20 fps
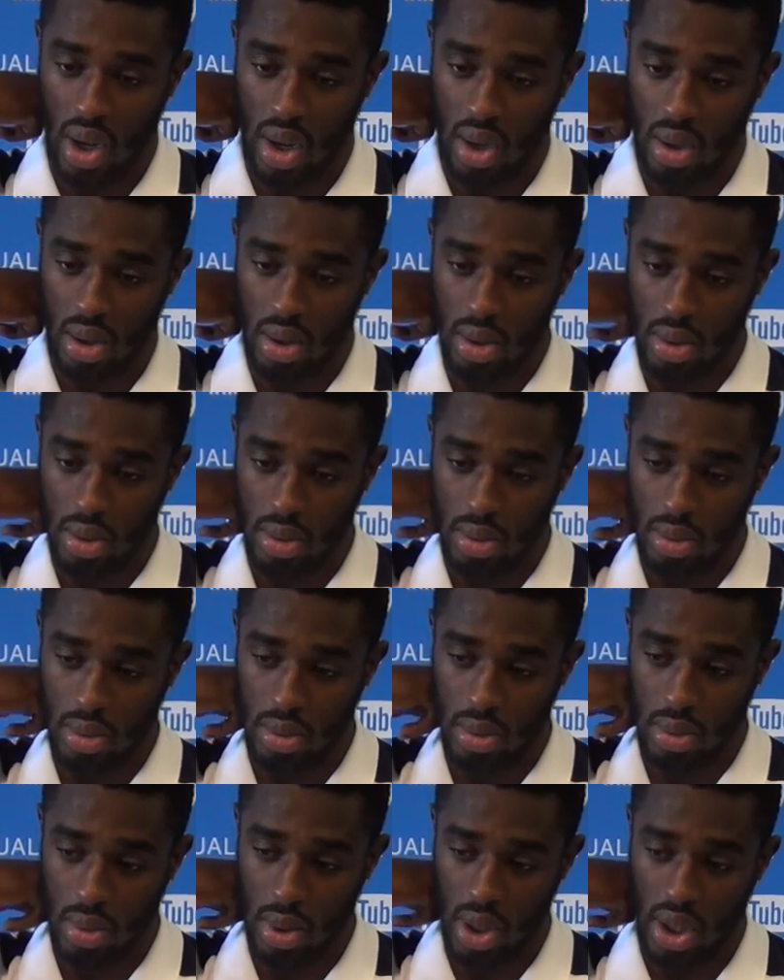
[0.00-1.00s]
like
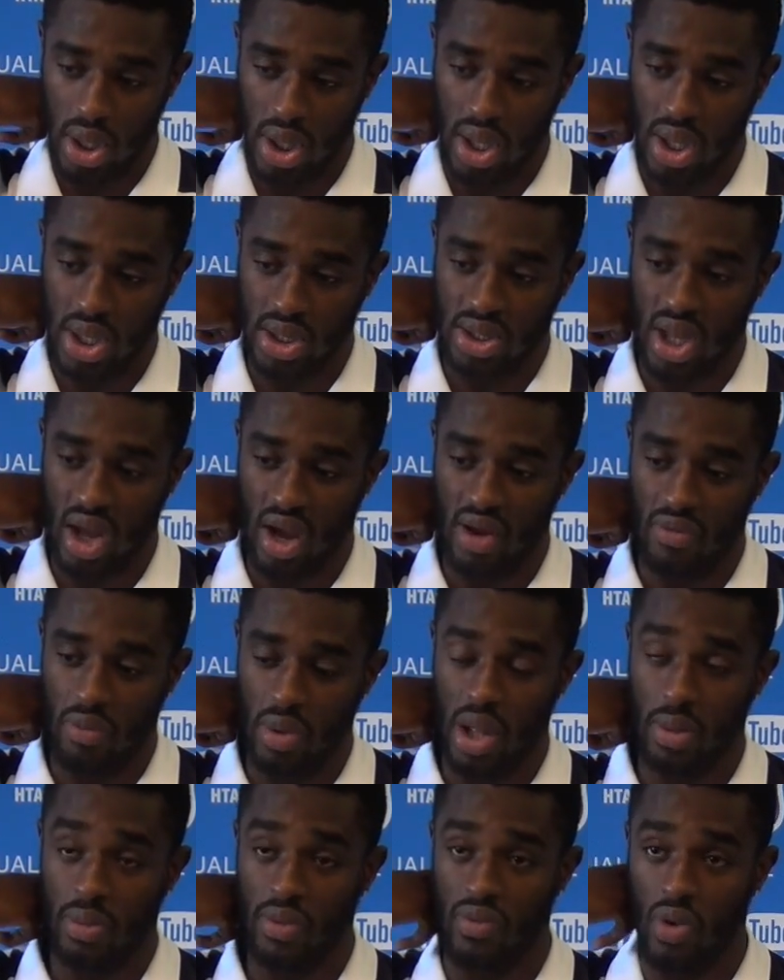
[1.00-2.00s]
in the years that I've
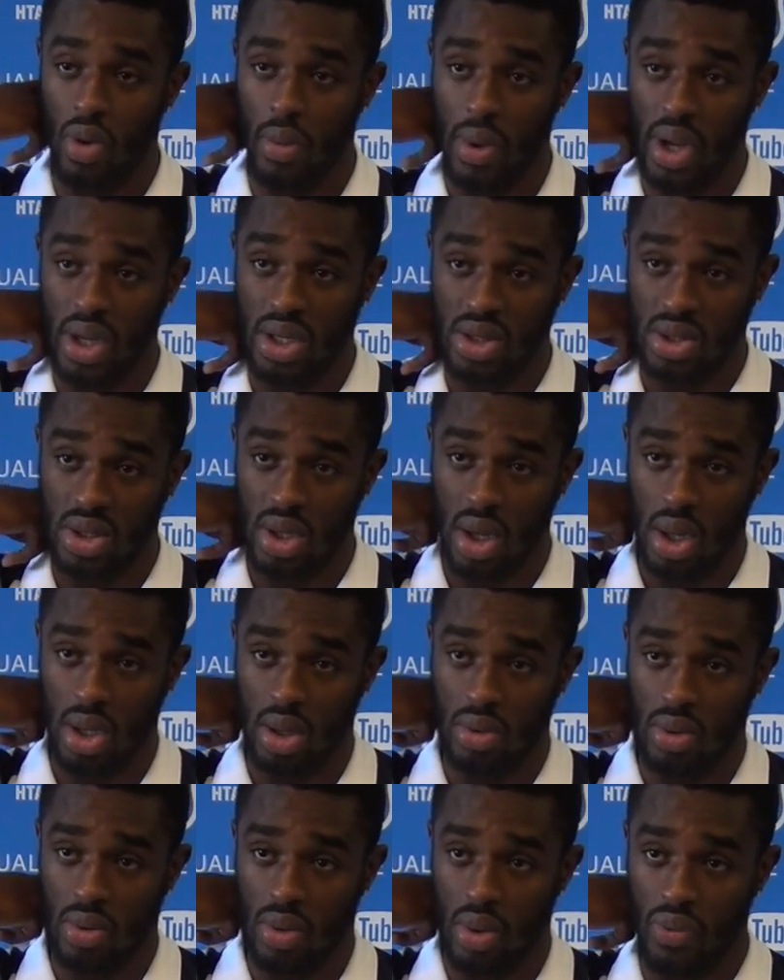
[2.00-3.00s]
played before my injury, I had
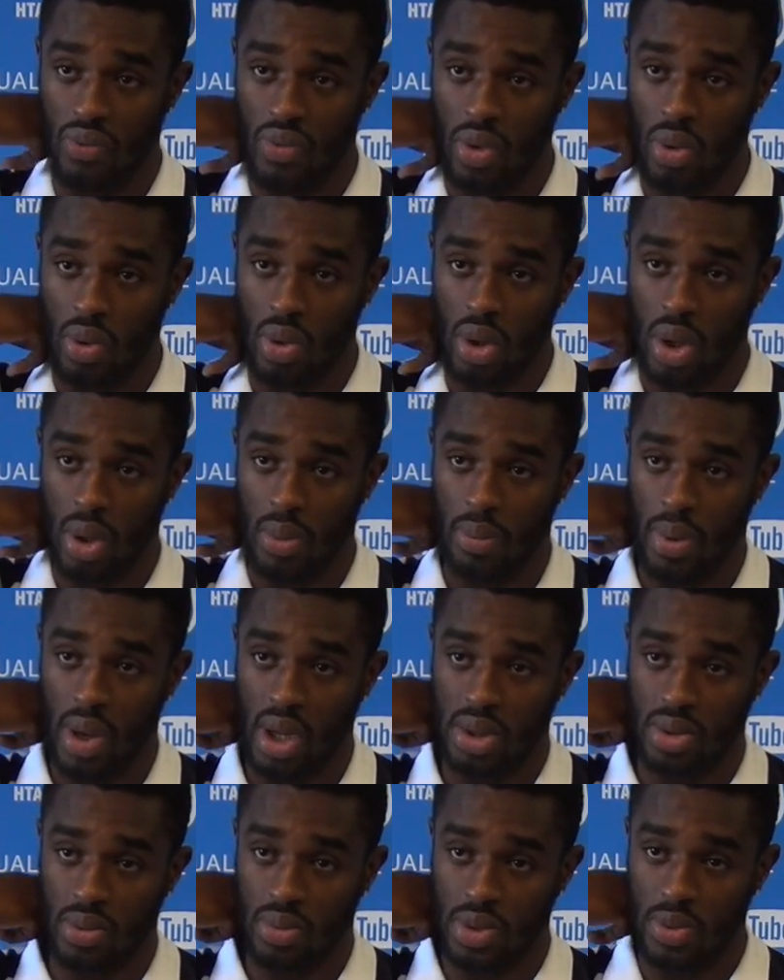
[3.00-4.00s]
a real good
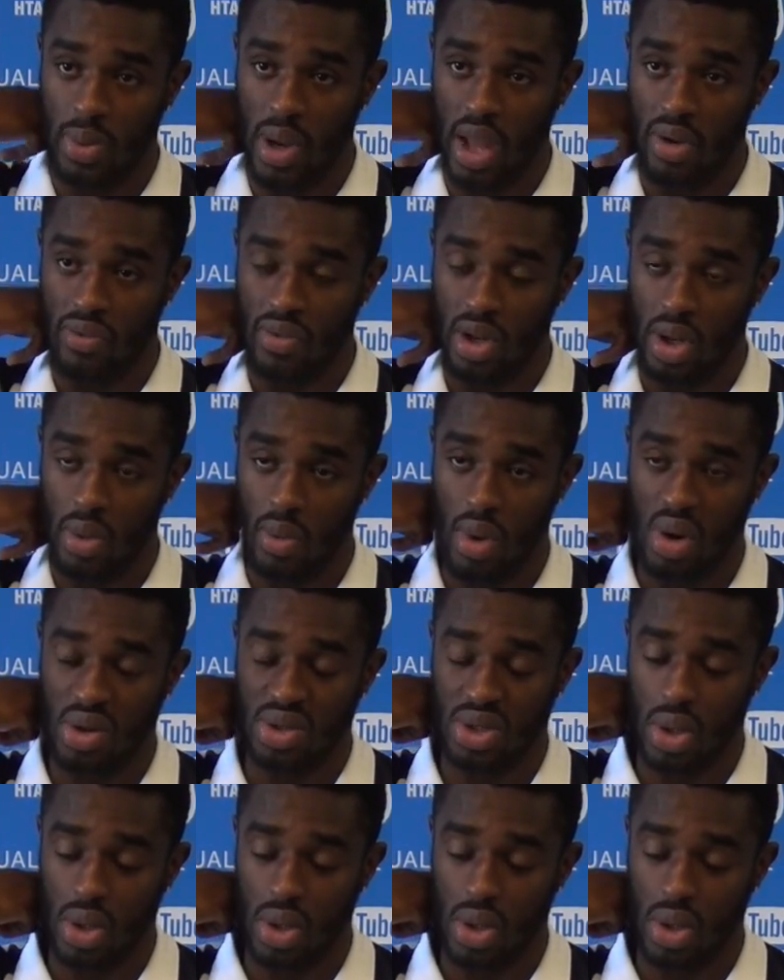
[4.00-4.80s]
impact and was playing really well.